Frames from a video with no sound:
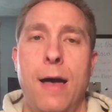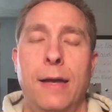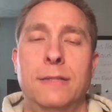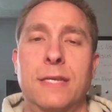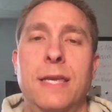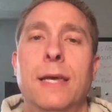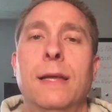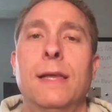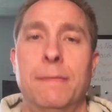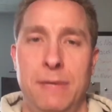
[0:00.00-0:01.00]
It's
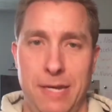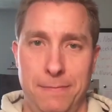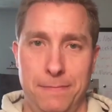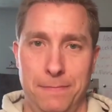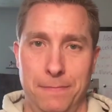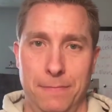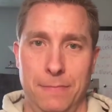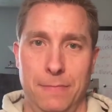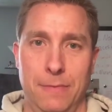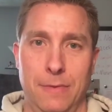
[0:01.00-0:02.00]
killing me
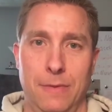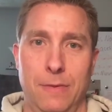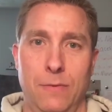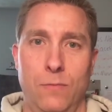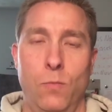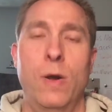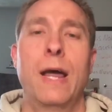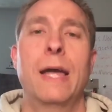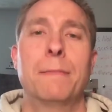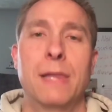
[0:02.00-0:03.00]
when
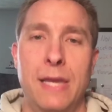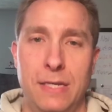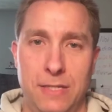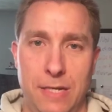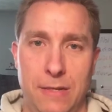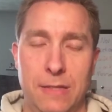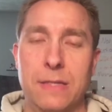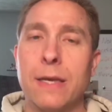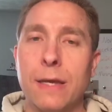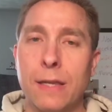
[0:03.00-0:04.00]
I am lazy. It's
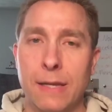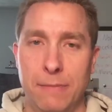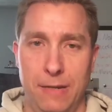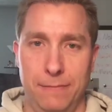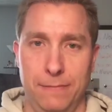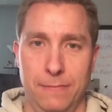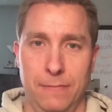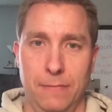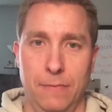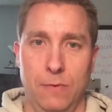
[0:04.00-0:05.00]
killing me
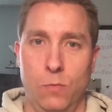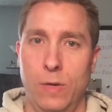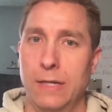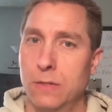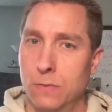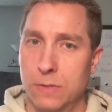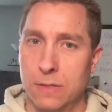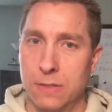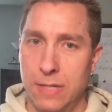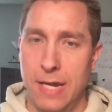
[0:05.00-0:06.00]
when I don't
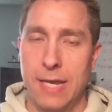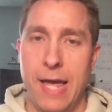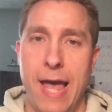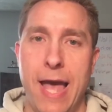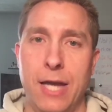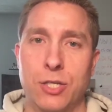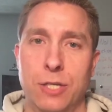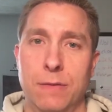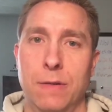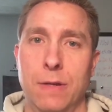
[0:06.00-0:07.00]
take
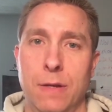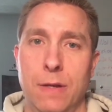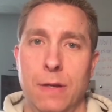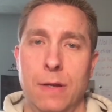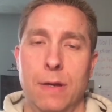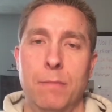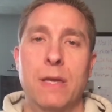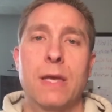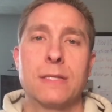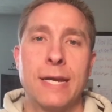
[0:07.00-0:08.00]
action,
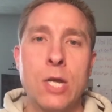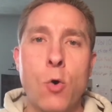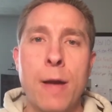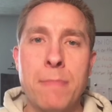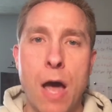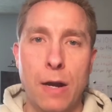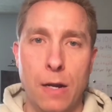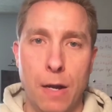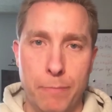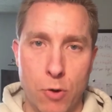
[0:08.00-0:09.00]
because I know I'm not
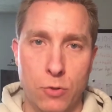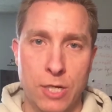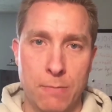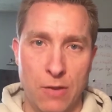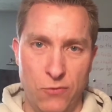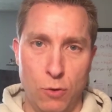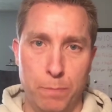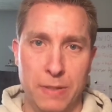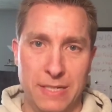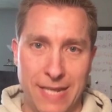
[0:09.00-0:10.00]
approaching my full
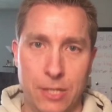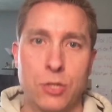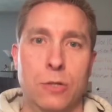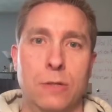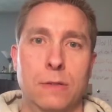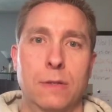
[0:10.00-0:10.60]
potential.